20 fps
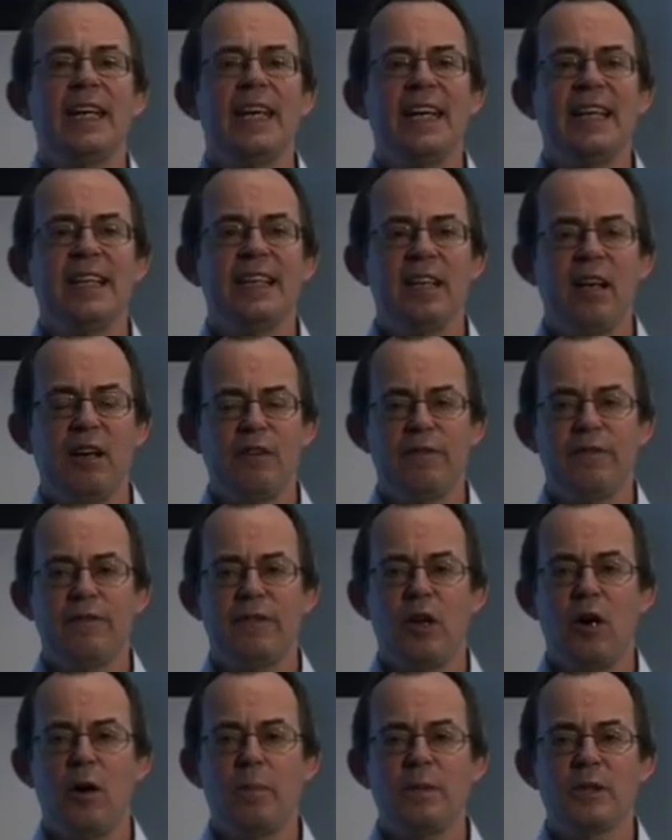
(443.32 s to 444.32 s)
enough
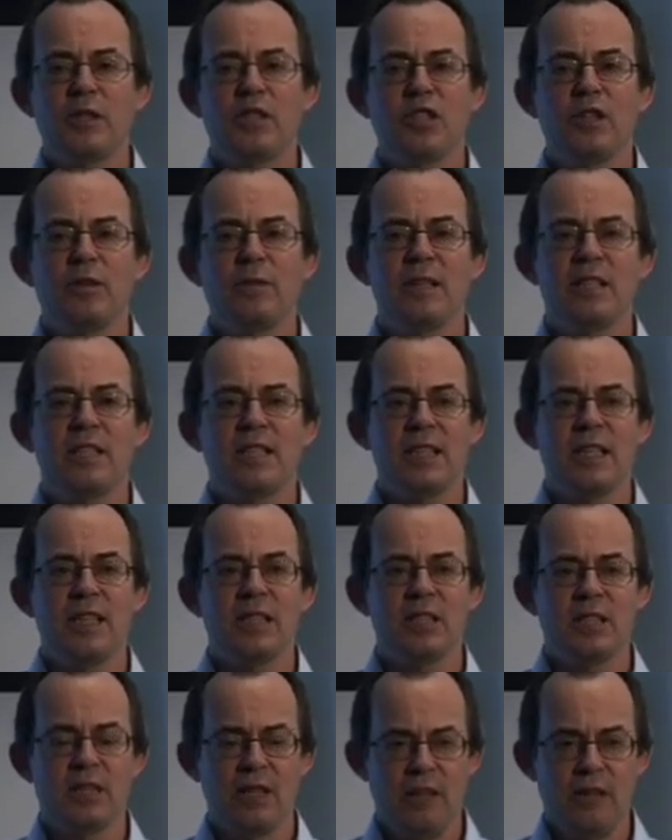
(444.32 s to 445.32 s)

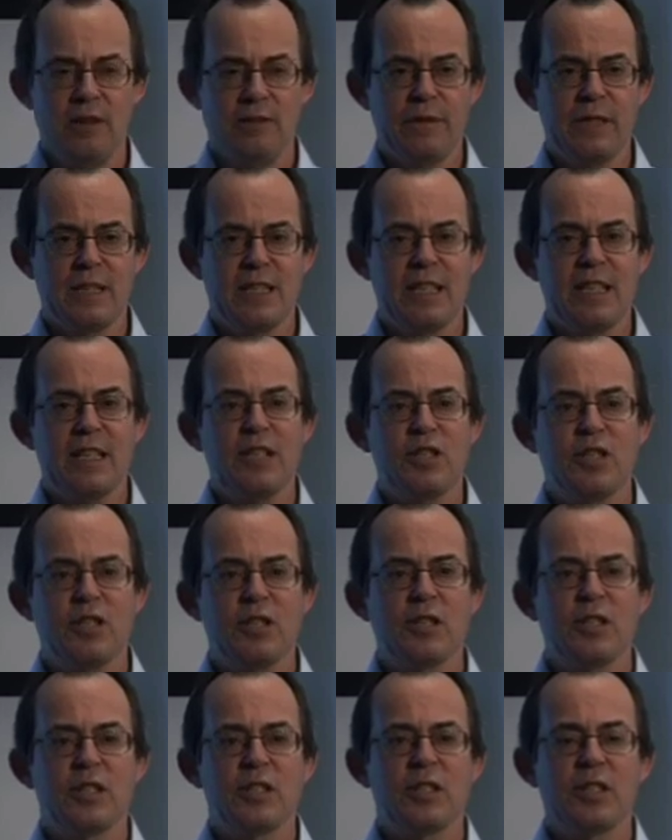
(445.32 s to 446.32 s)
opportunities for
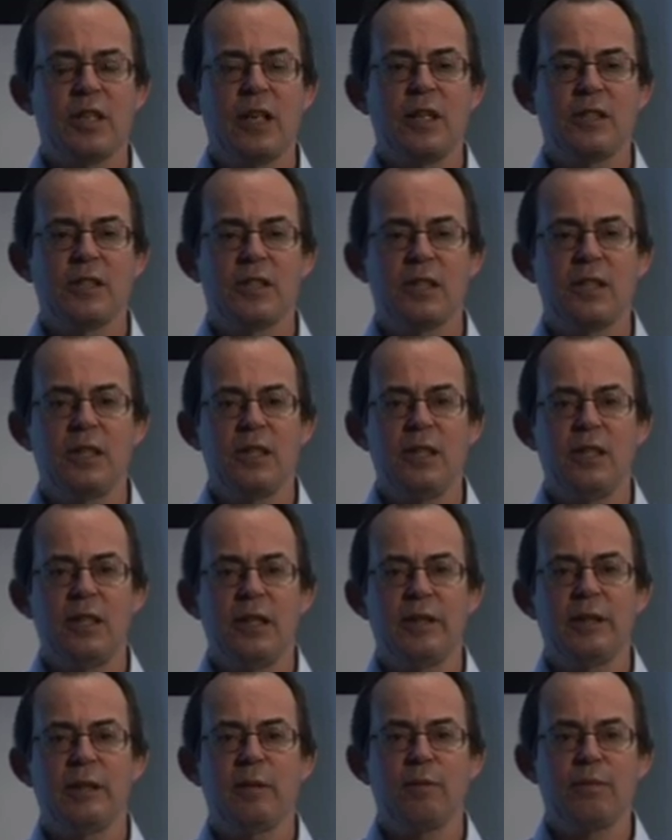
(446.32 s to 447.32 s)
teachers to
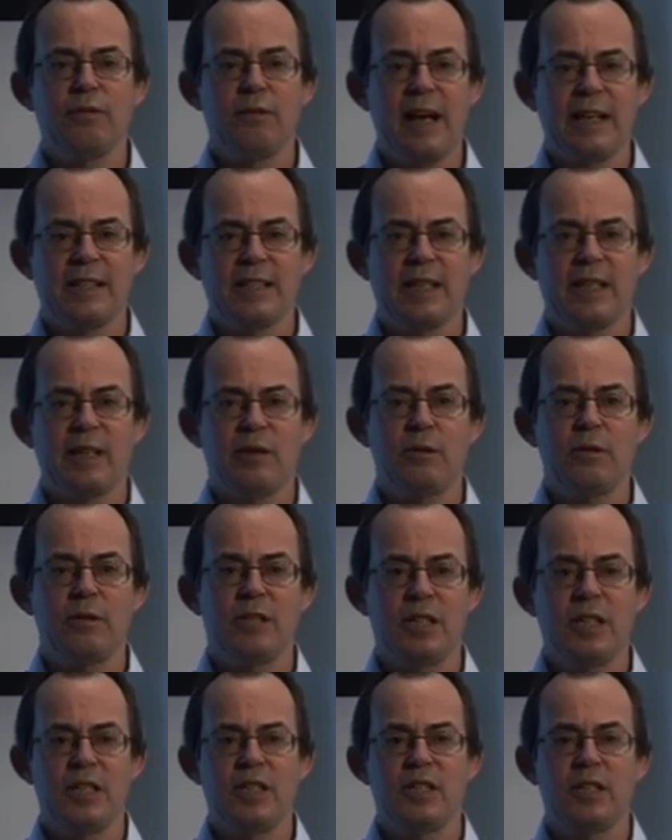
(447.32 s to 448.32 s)
learn practical
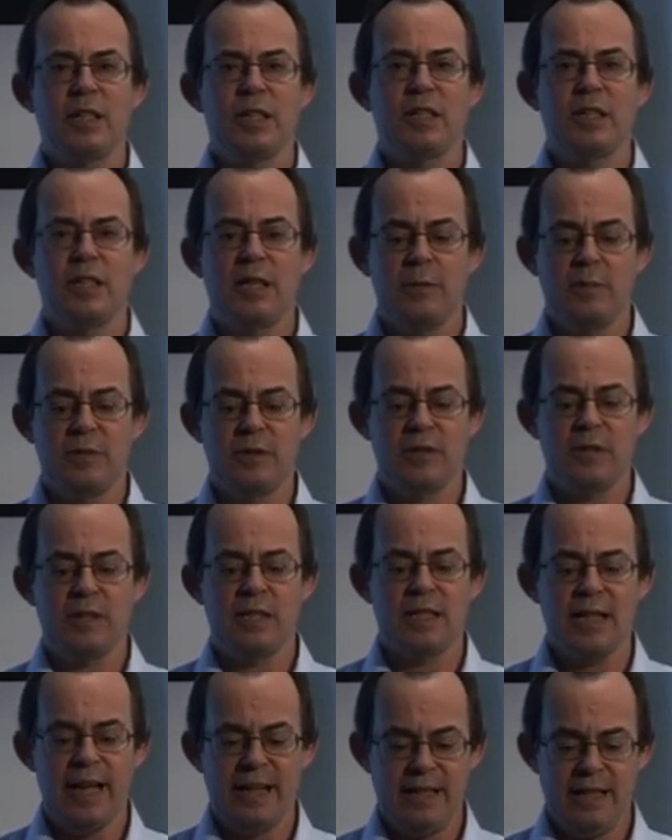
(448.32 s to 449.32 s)
teaching tips and
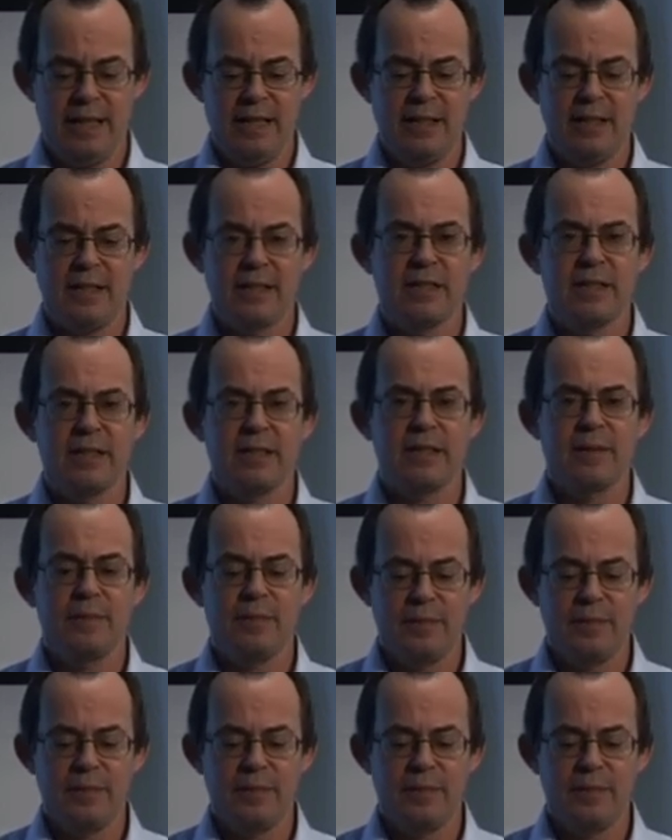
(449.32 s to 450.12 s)
techniques?